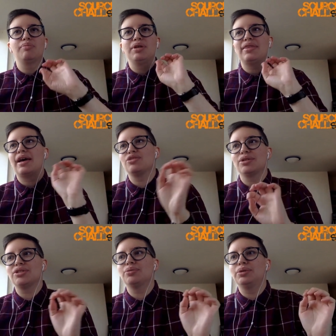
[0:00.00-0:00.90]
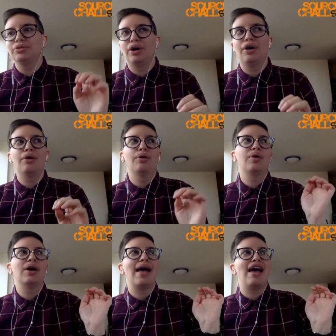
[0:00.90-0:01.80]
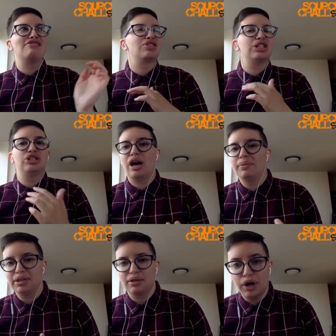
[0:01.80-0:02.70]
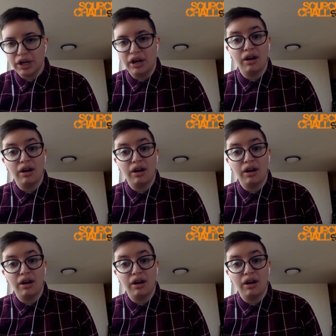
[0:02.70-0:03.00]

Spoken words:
probably that sourcer will know every job that they're